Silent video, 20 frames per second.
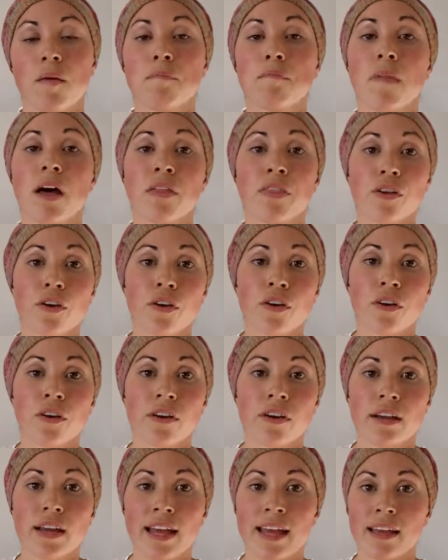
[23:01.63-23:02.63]

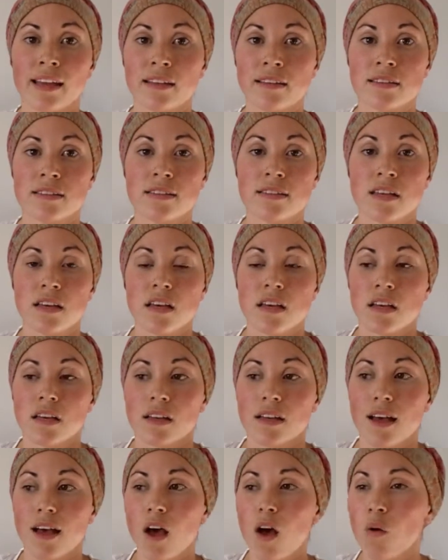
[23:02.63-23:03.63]
mother and
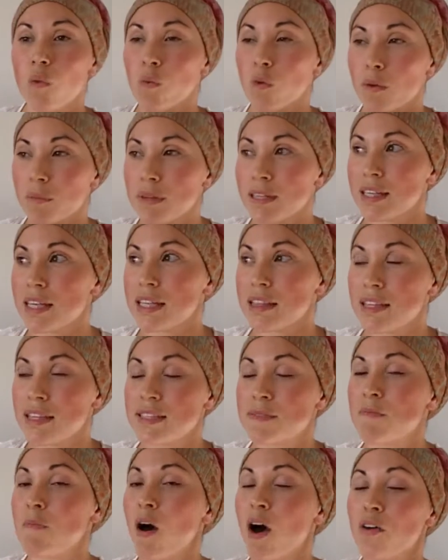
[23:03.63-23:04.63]
a woman in
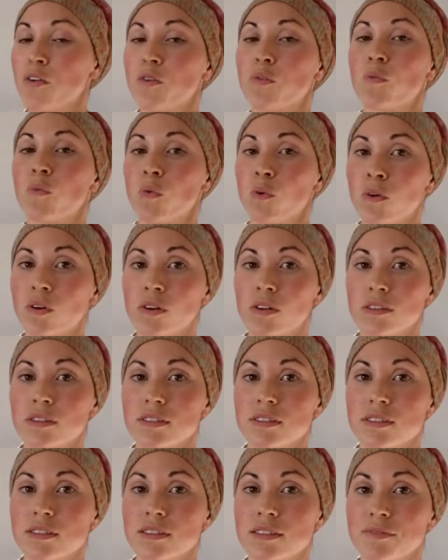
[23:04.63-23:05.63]
this modern world.